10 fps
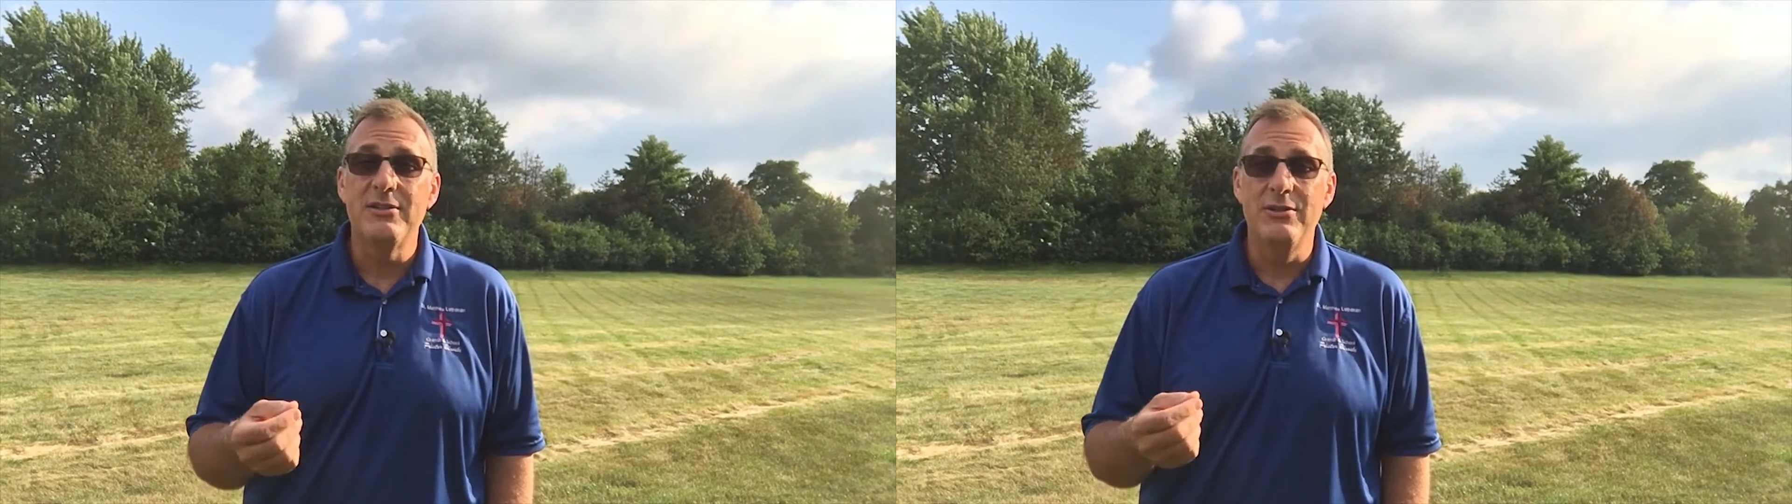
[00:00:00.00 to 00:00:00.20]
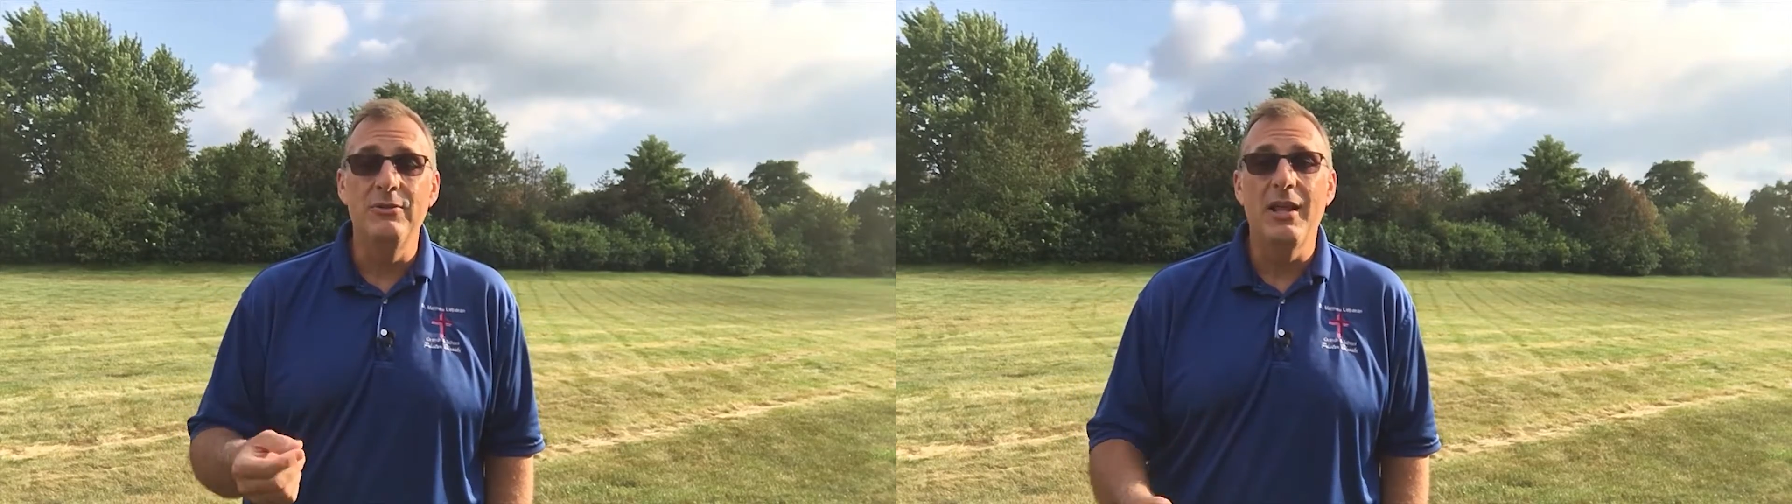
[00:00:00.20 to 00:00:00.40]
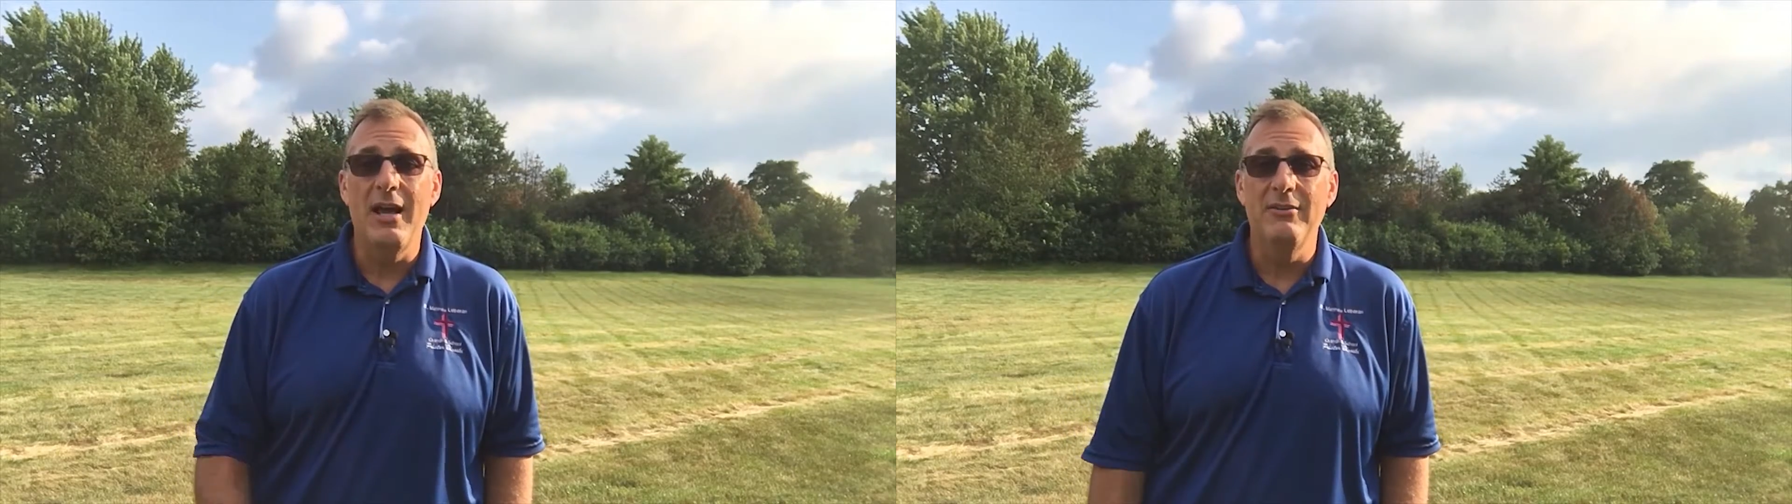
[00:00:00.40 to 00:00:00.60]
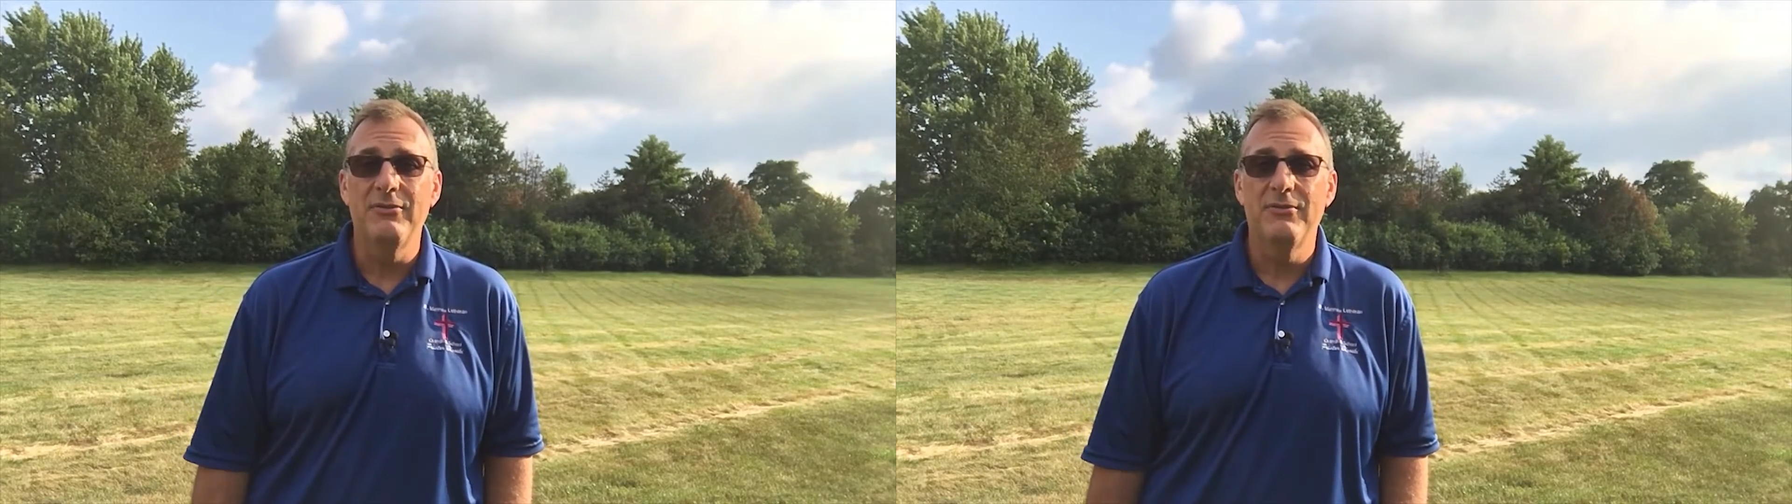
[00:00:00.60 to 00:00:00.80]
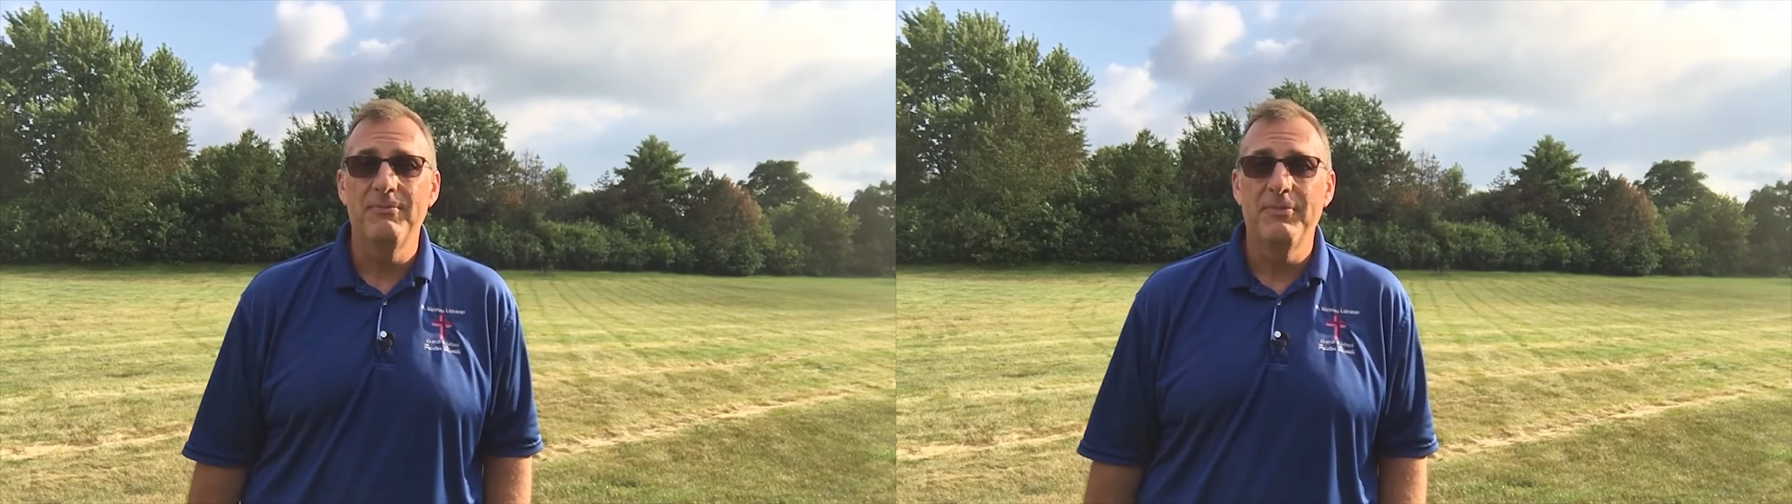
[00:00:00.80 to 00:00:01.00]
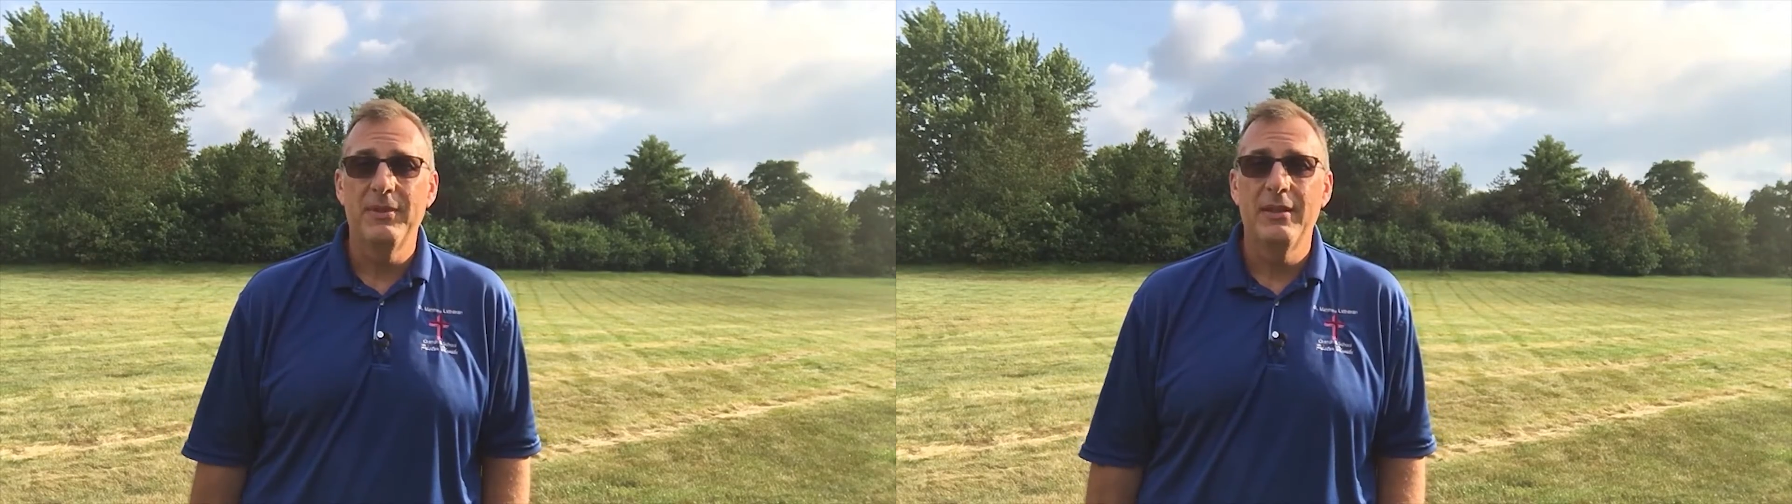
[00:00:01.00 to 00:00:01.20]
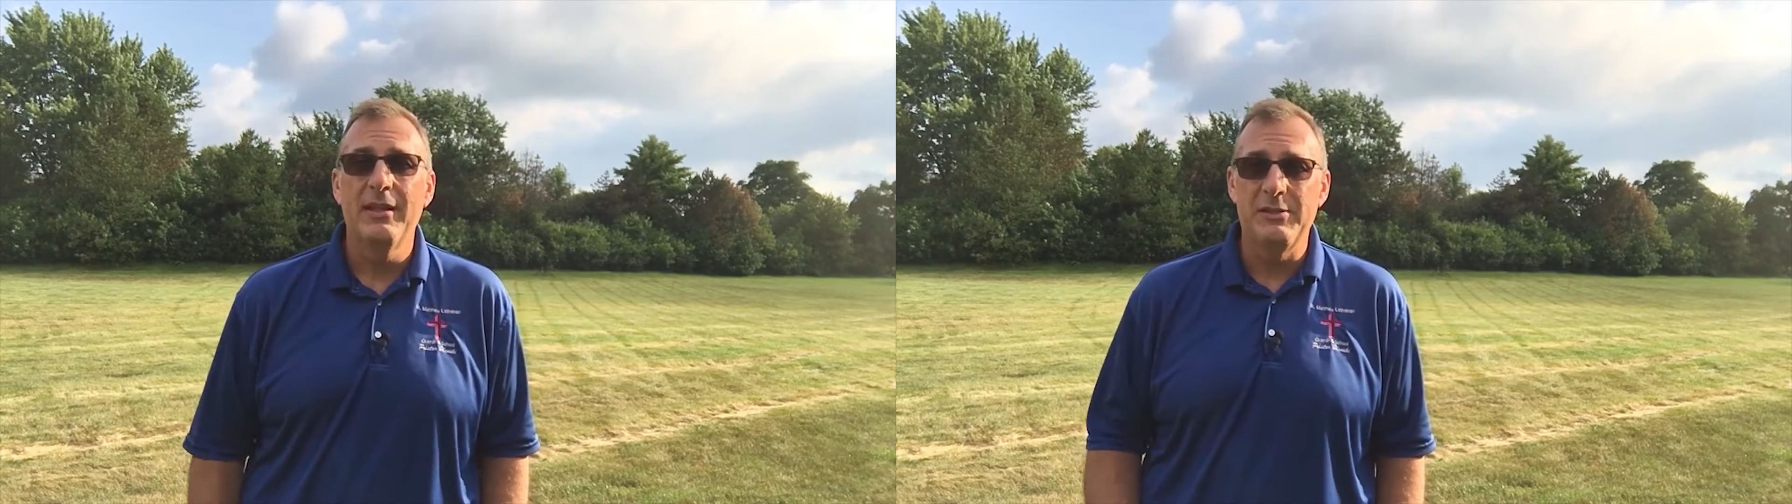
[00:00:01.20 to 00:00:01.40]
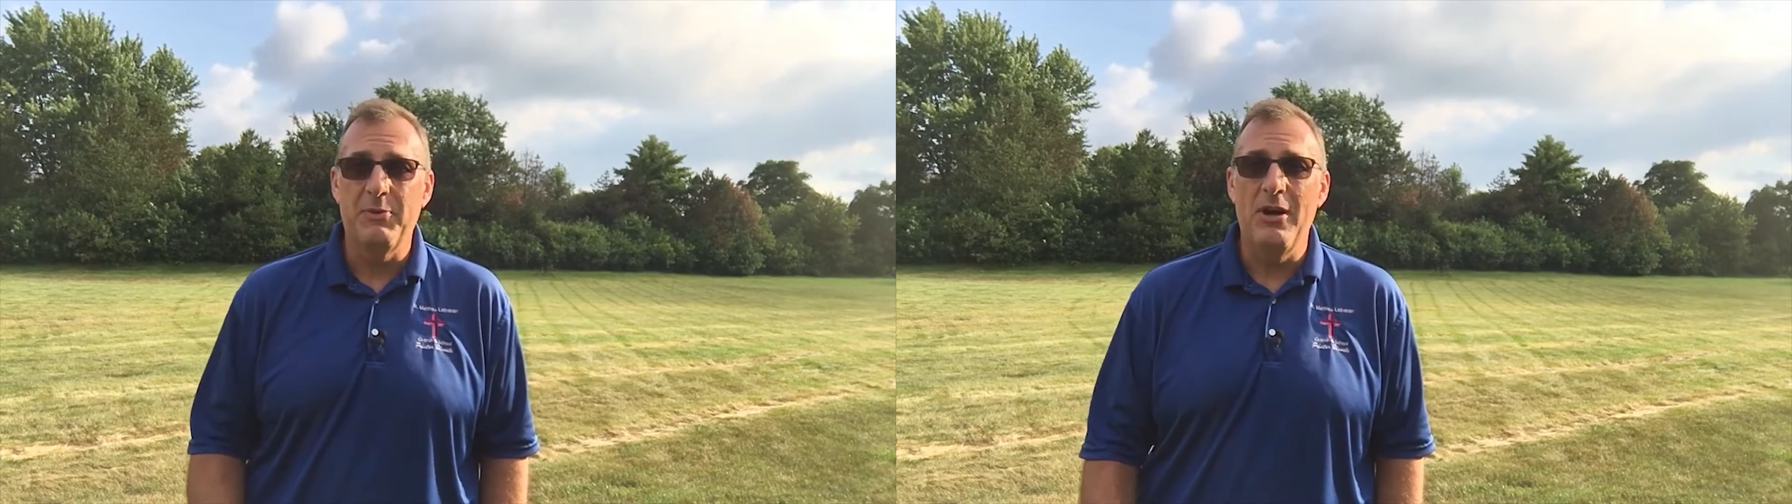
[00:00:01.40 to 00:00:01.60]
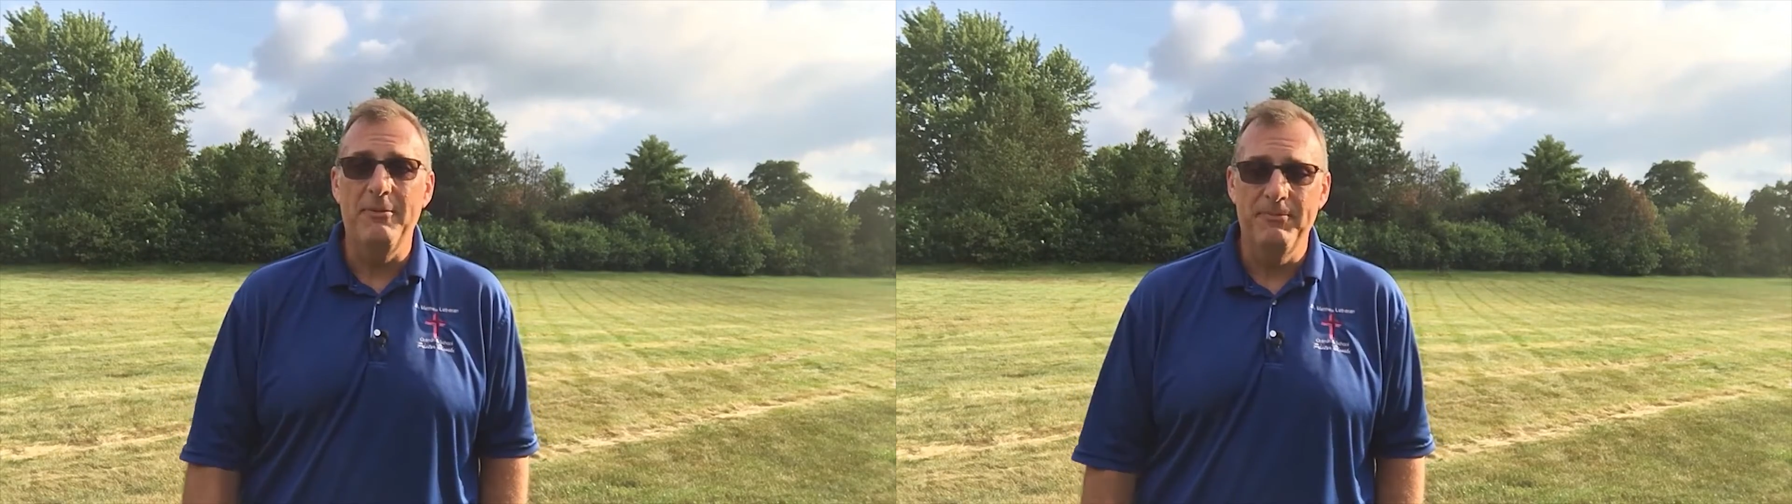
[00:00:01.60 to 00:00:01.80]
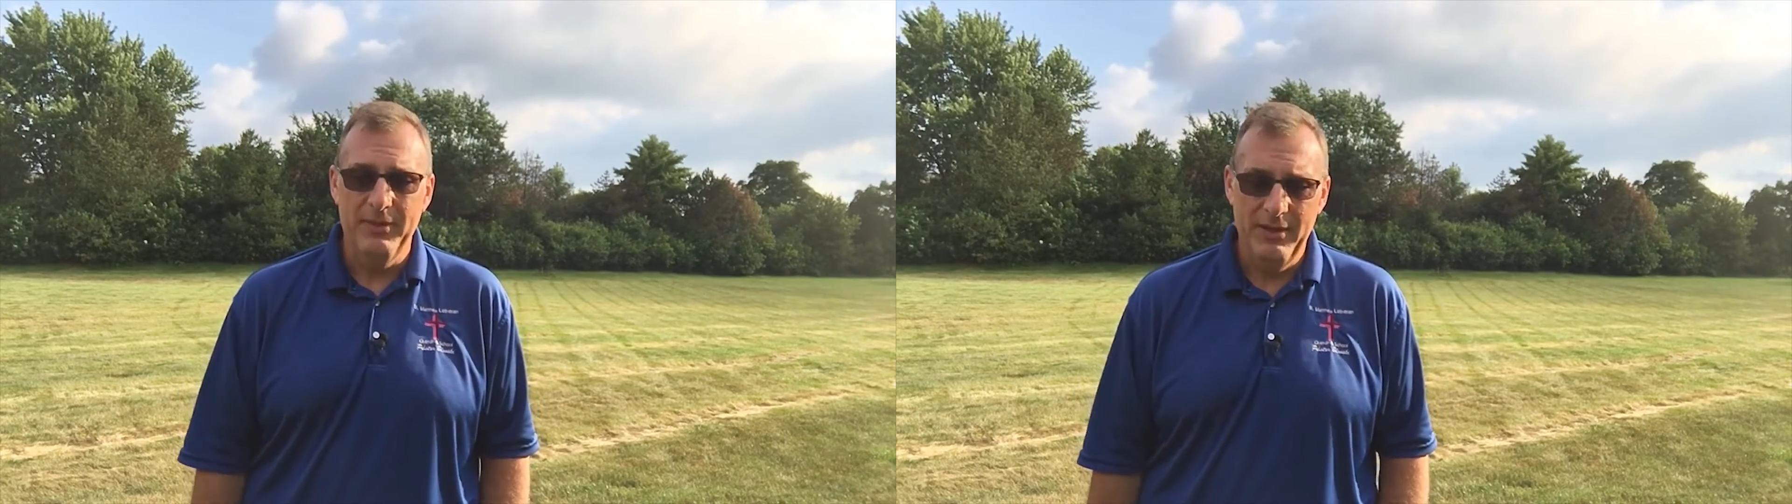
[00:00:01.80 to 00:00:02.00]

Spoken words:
new life. Let's pray.